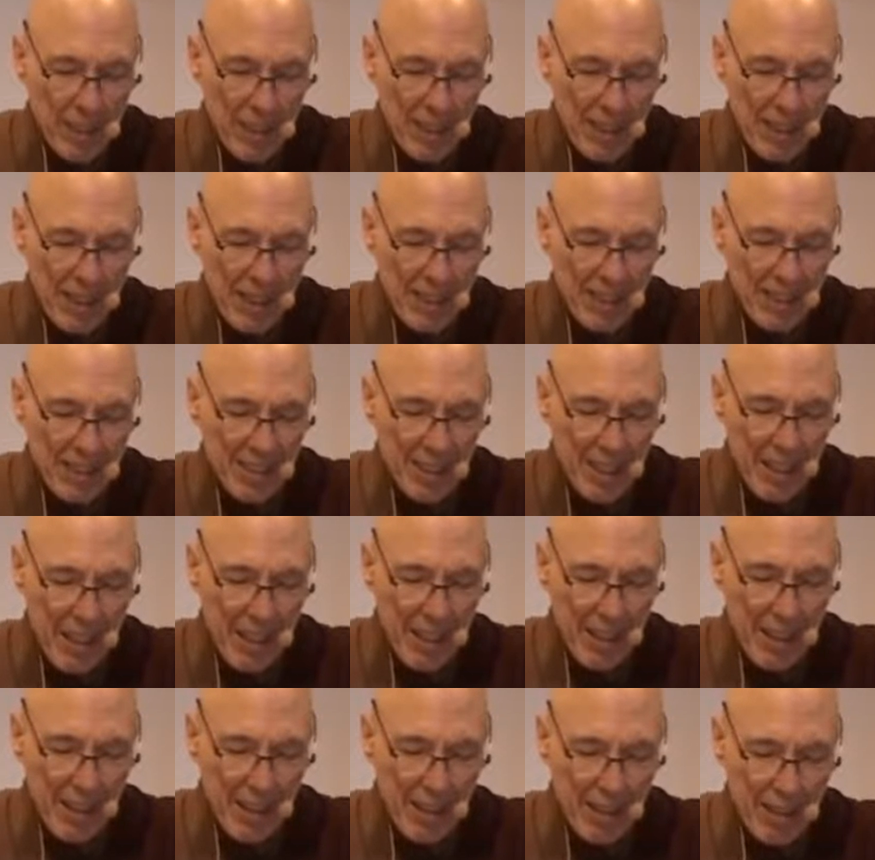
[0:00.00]
Its
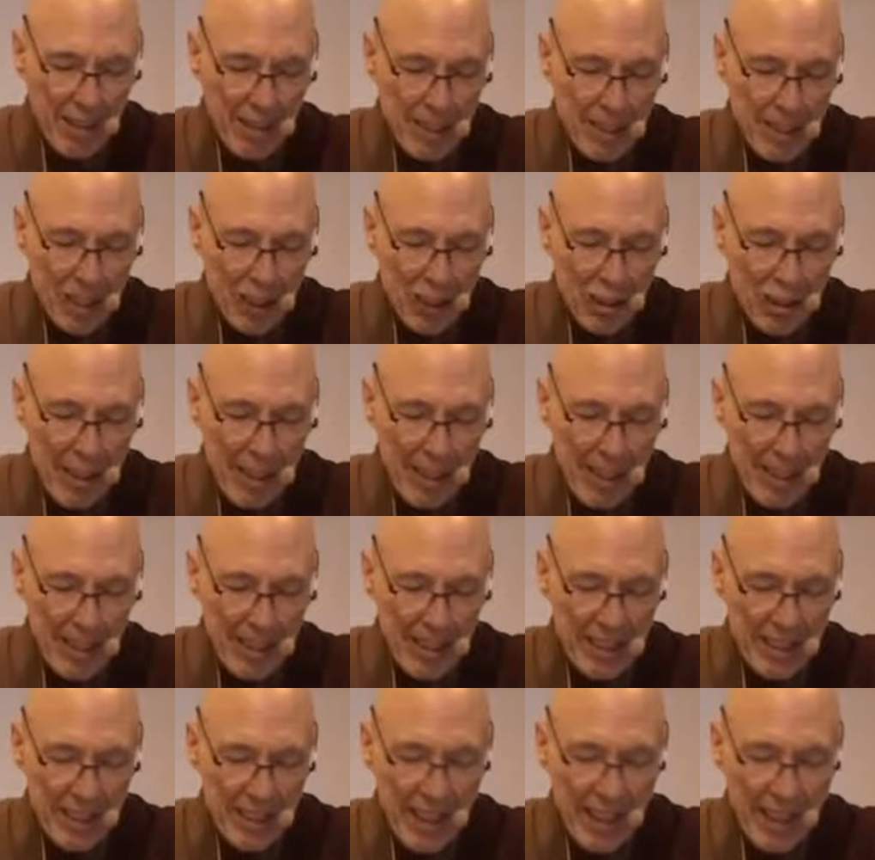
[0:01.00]
hair is
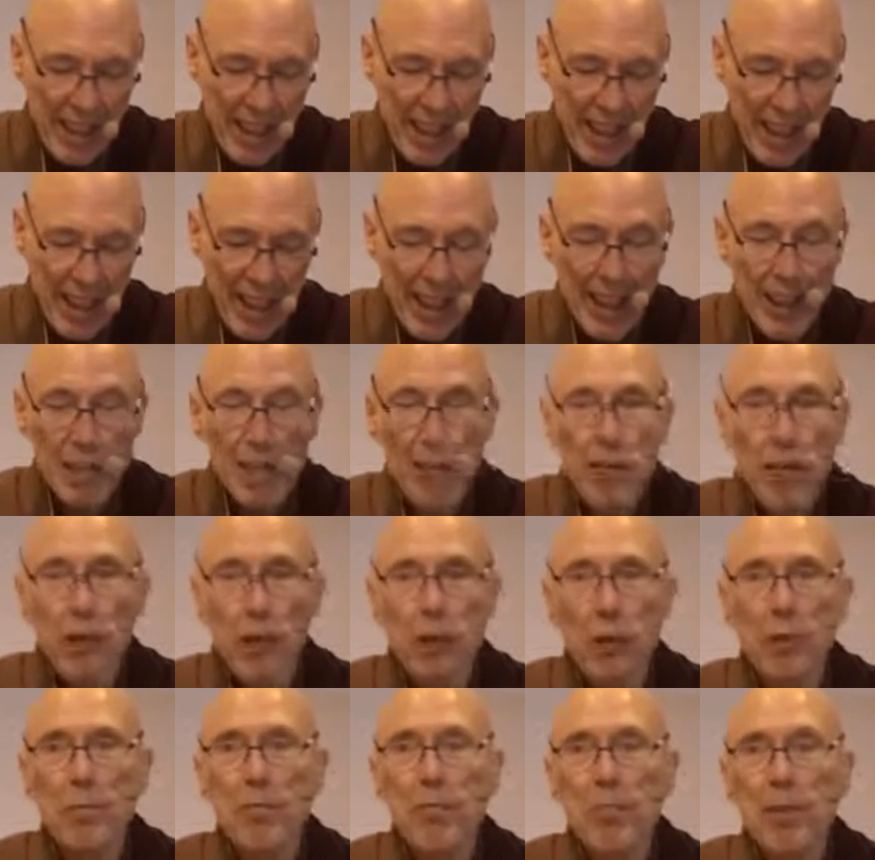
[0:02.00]
dressed in
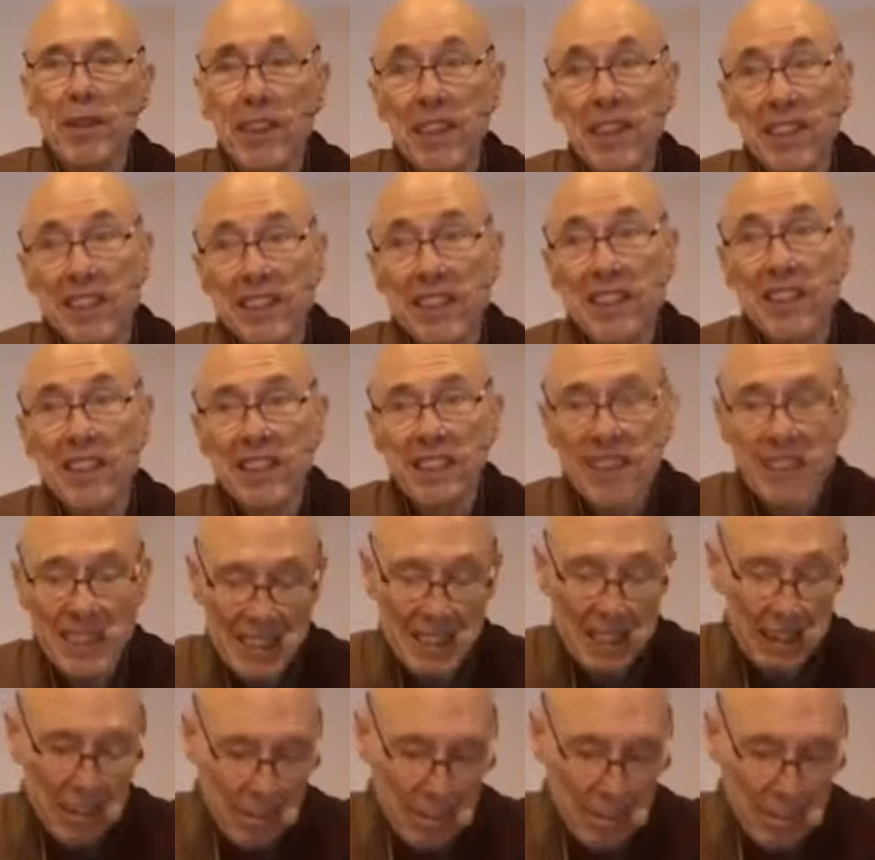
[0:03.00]
eightfold plaits.